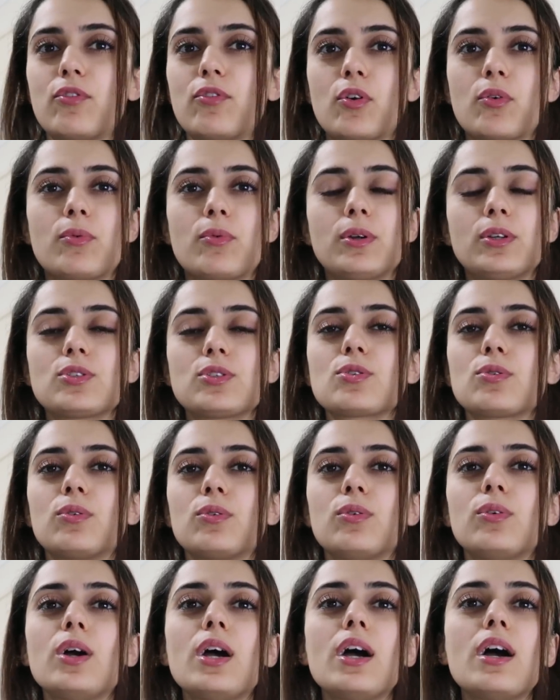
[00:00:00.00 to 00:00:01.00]
forward
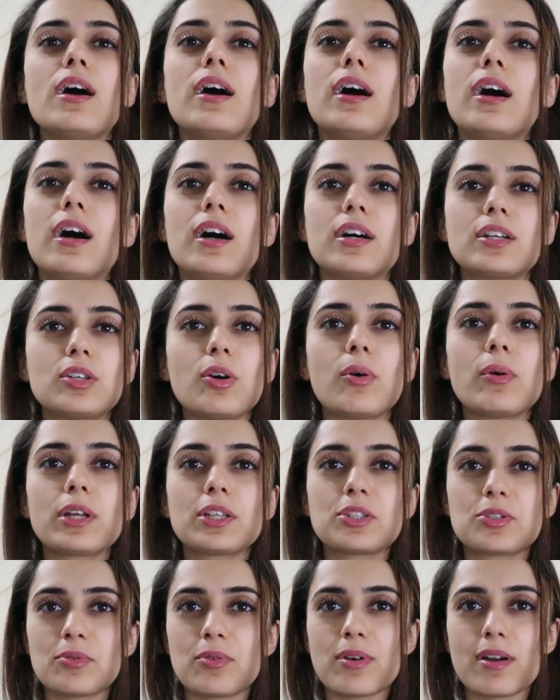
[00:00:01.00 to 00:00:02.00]
to
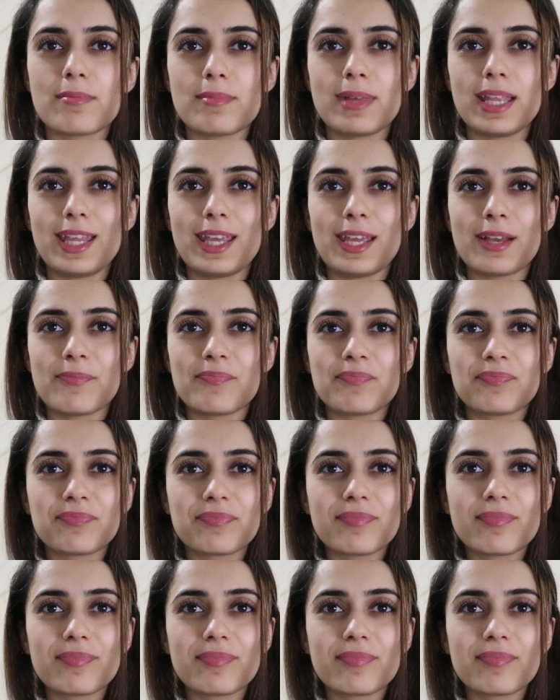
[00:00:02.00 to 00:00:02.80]
going to Armenia.